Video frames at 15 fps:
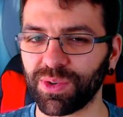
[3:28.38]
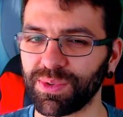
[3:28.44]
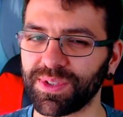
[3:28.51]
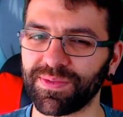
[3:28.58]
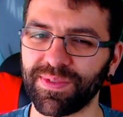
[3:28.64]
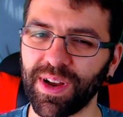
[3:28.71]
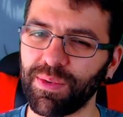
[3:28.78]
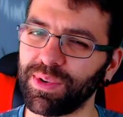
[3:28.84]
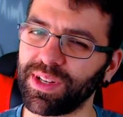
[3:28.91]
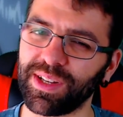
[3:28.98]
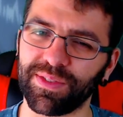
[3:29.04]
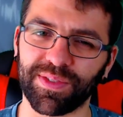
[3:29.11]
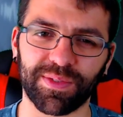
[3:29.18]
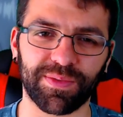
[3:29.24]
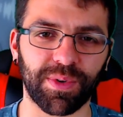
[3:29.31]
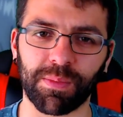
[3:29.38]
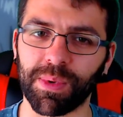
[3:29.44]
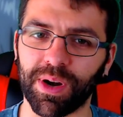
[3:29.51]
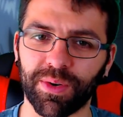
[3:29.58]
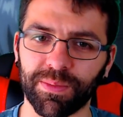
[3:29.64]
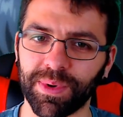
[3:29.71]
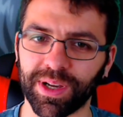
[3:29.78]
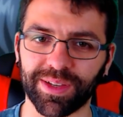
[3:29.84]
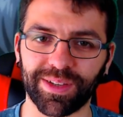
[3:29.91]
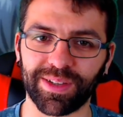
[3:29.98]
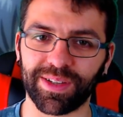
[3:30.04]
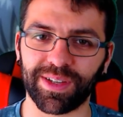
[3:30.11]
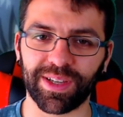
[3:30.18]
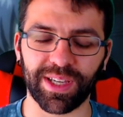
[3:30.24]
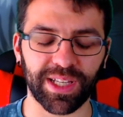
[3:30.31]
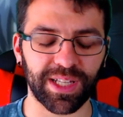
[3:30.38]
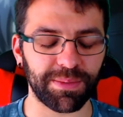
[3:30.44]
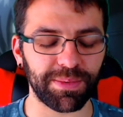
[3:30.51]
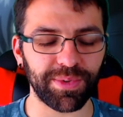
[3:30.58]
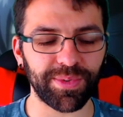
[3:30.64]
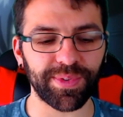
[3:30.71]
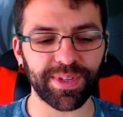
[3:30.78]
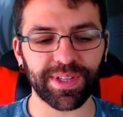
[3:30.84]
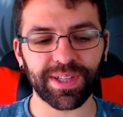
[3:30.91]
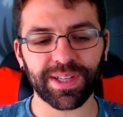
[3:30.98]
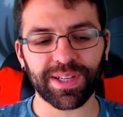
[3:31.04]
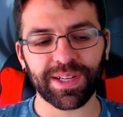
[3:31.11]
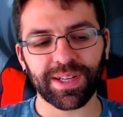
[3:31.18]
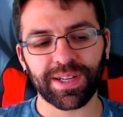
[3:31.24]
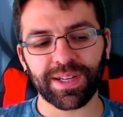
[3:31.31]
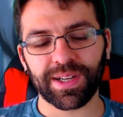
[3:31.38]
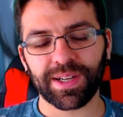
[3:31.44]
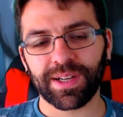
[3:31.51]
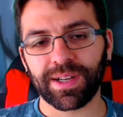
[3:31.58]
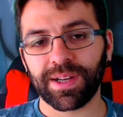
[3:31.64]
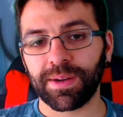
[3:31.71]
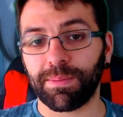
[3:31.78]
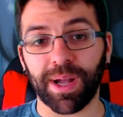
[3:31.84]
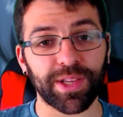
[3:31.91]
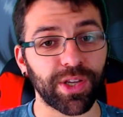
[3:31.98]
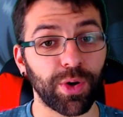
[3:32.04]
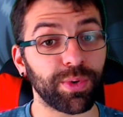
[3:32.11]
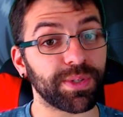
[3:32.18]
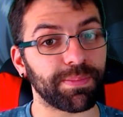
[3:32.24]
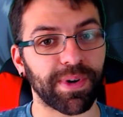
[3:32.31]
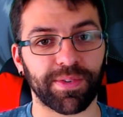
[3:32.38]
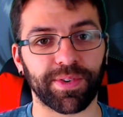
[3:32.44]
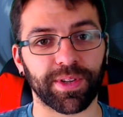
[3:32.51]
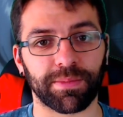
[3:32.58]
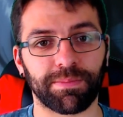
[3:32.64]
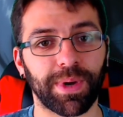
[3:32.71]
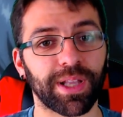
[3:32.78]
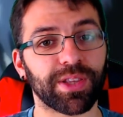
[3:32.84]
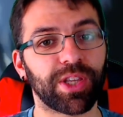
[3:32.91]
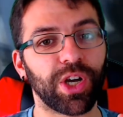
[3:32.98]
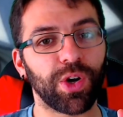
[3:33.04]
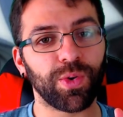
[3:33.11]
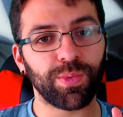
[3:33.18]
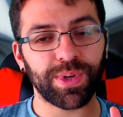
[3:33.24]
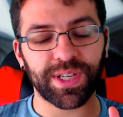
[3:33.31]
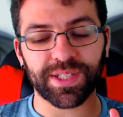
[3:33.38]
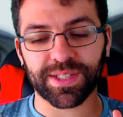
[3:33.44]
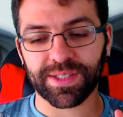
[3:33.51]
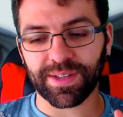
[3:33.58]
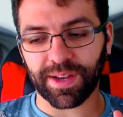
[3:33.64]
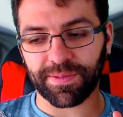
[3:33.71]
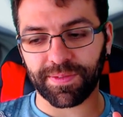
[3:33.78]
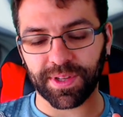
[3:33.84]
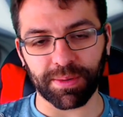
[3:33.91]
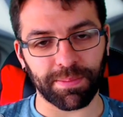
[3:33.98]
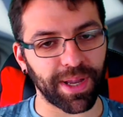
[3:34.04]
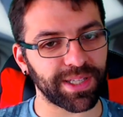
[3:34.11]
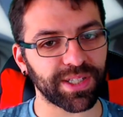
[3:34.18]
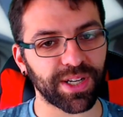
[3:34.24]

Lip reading: is very different from Aromaki in the movie. Batou is perfect. Batou is, I think, the best